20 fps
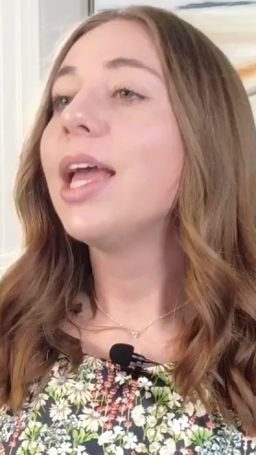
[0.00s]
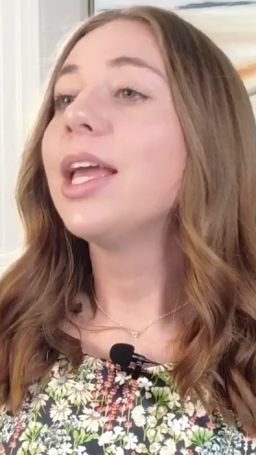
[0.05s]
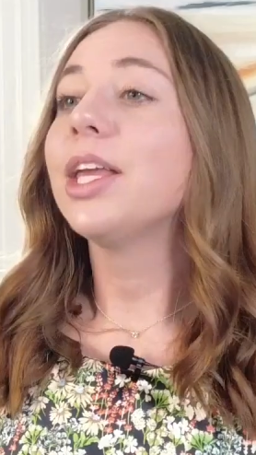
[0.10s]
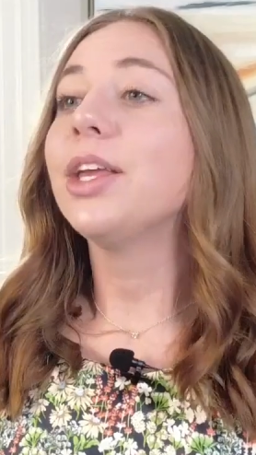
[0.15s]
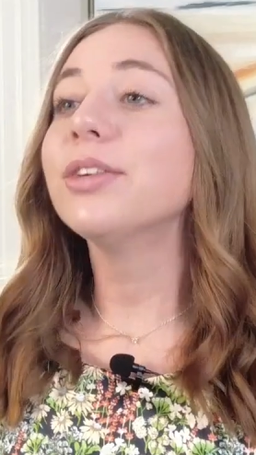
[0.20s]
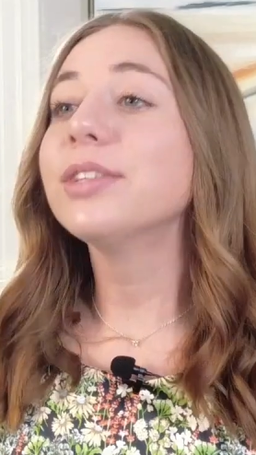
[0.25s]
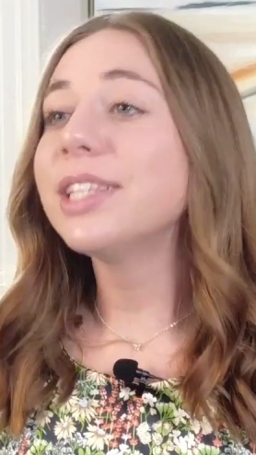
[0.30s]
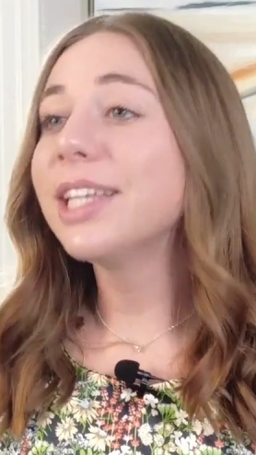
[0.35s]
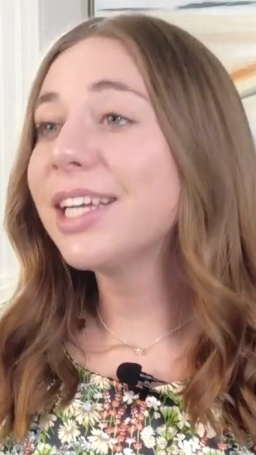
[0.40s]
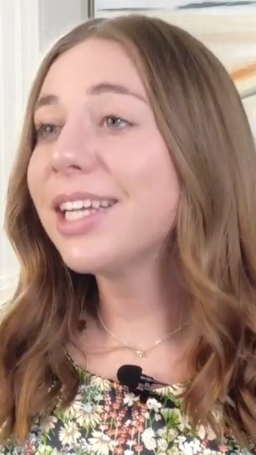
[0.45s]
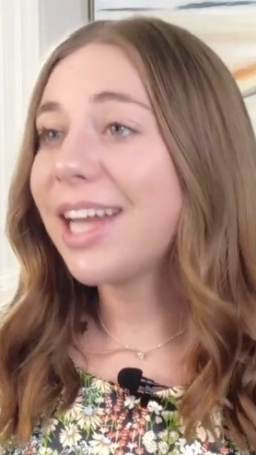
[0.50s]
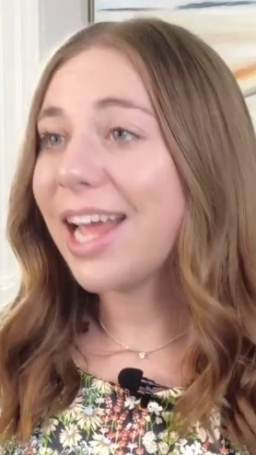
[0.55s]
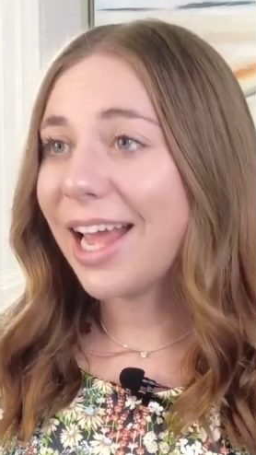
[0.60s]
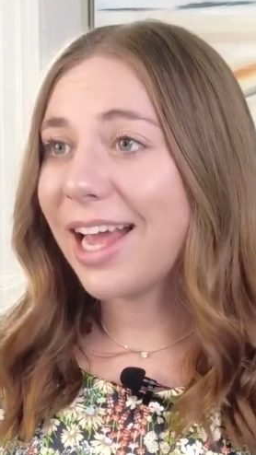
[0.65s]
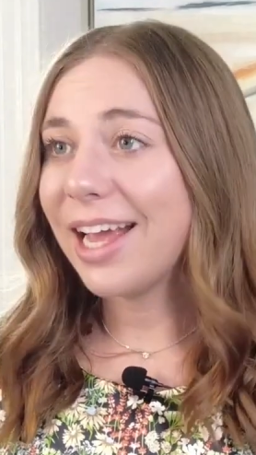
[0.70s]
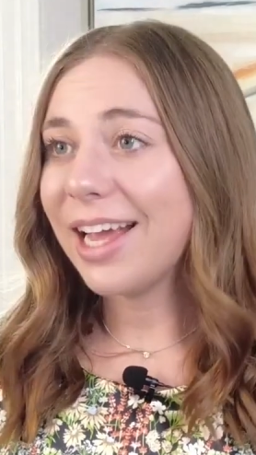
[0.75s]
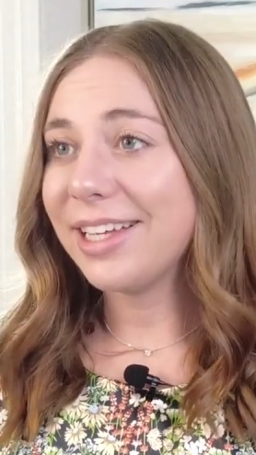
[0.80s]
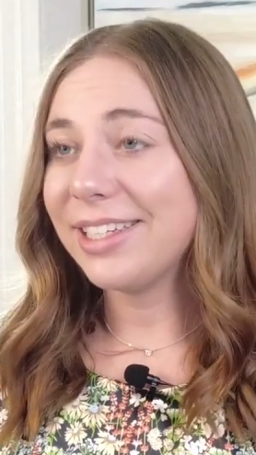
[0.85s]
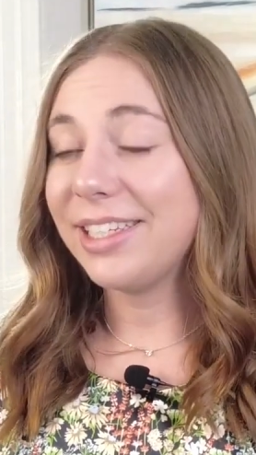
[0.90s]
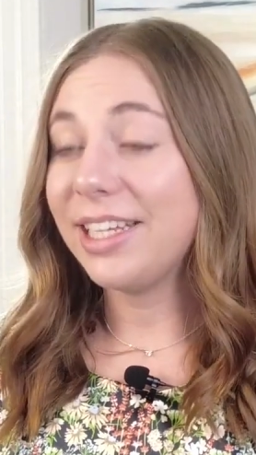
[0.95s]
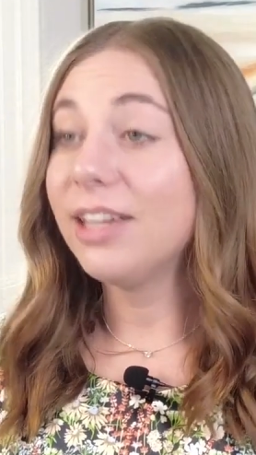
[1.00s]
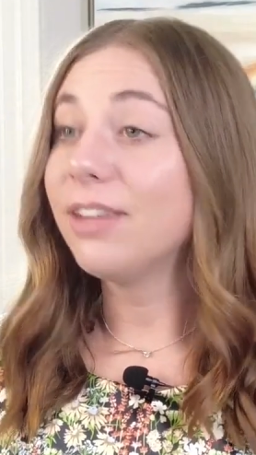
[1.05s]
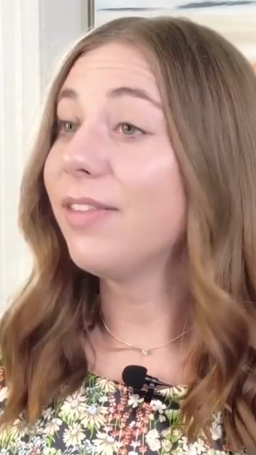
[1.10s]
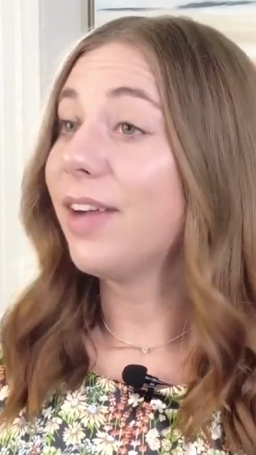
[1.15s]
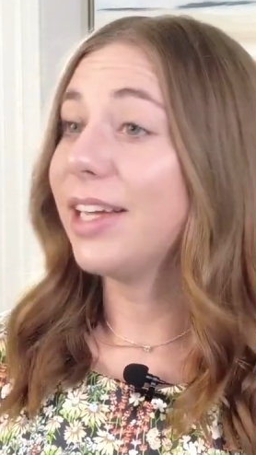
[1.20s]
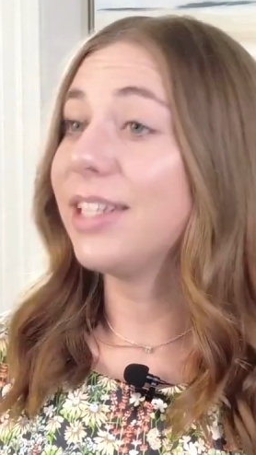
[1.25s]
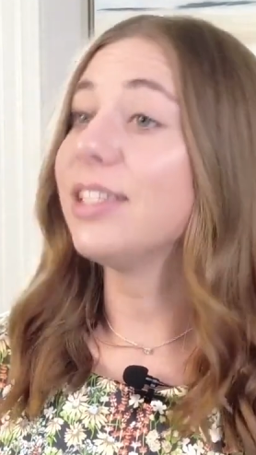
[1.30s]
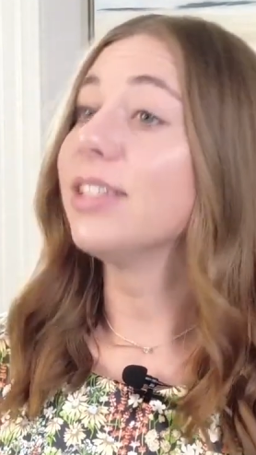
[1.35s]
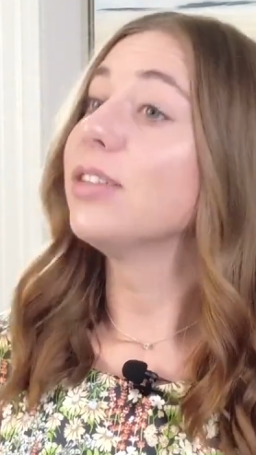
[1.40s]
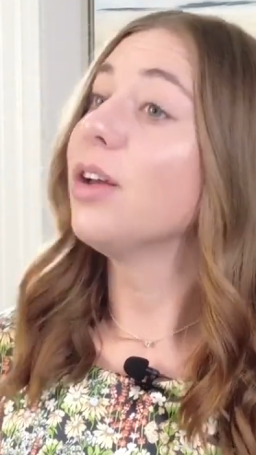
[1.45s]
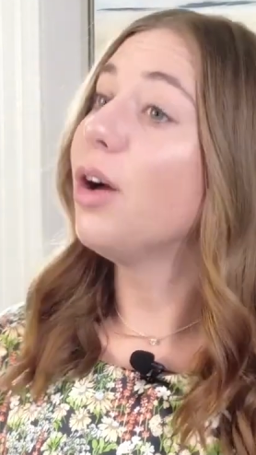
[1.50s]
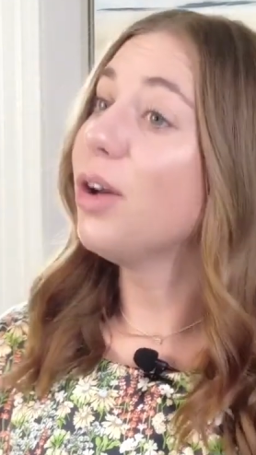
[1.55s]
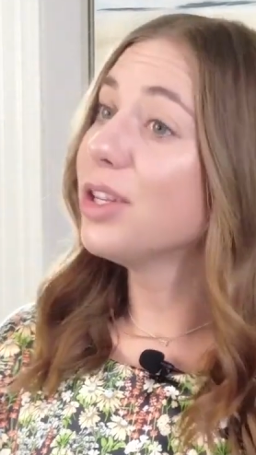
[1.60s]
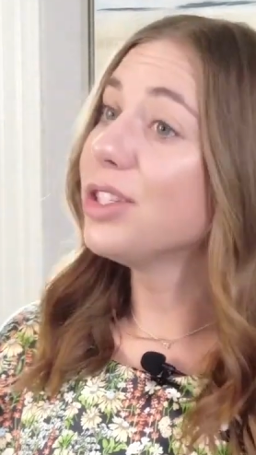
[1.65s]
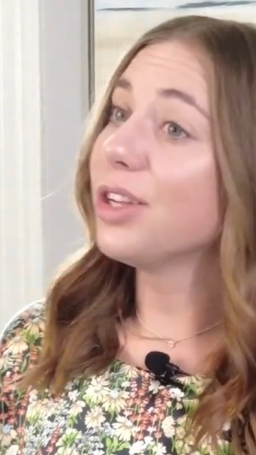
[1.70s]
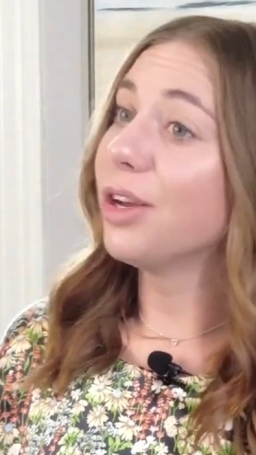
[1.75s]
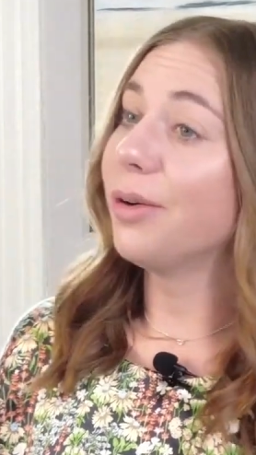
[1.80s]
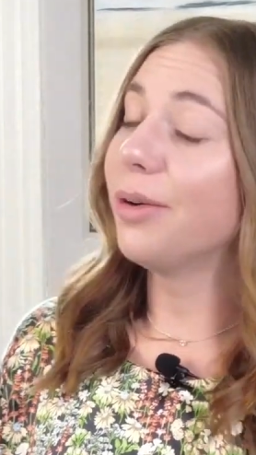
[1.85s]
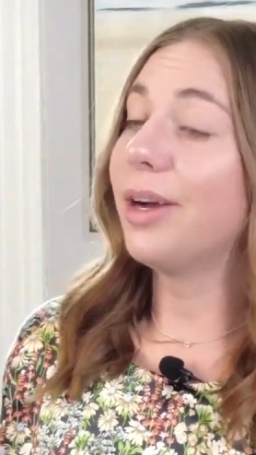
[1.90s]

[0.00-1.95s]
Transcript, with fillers: Using an AAC device is also